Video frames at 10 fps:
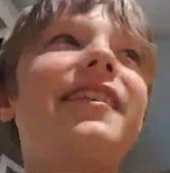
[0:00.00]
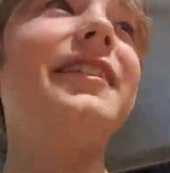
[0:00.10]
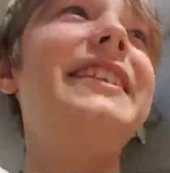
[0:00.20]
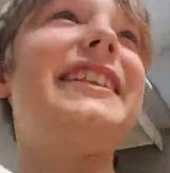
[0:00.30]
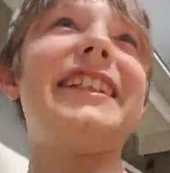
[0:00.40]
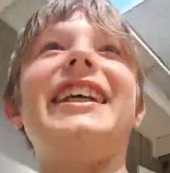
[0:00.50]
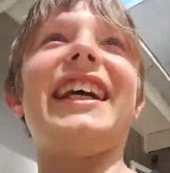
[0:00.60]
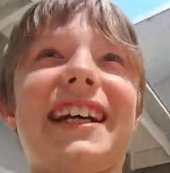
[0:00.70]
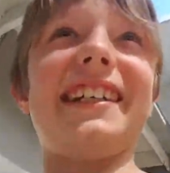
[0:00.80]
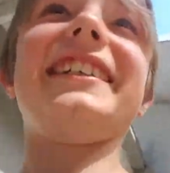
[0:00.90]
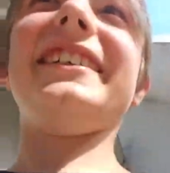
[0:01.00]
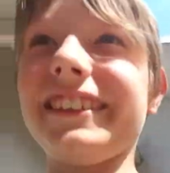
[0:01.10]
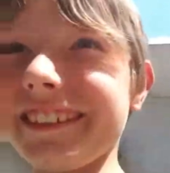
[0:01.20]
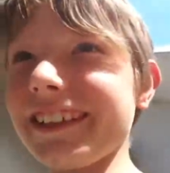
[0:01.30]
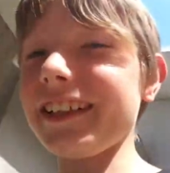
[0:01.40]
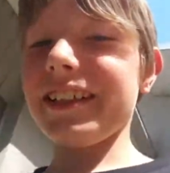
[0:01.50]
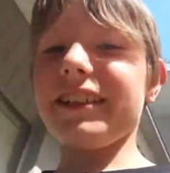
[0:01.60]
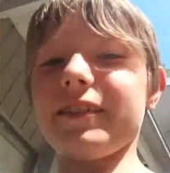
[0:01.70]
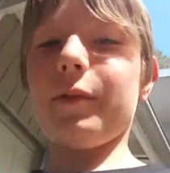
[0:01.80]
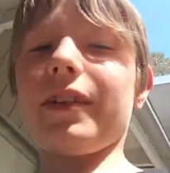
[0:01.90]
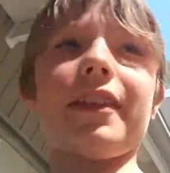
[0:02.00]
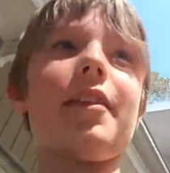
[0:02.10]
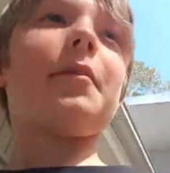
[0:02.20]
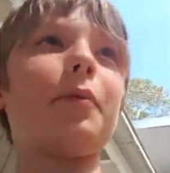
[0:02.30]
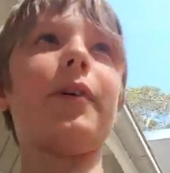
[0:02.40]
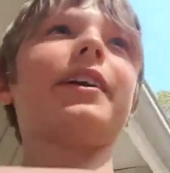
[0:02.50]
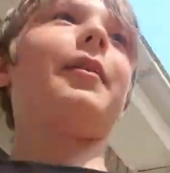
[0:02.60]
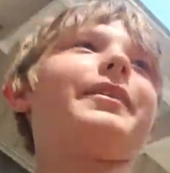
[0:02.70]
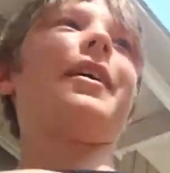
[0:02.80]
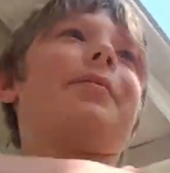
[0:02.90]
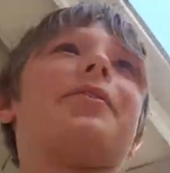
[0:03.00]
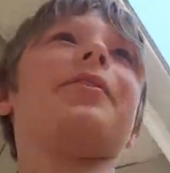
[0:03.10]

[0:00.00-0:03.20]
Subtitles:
Yeah. But there's a boy coming up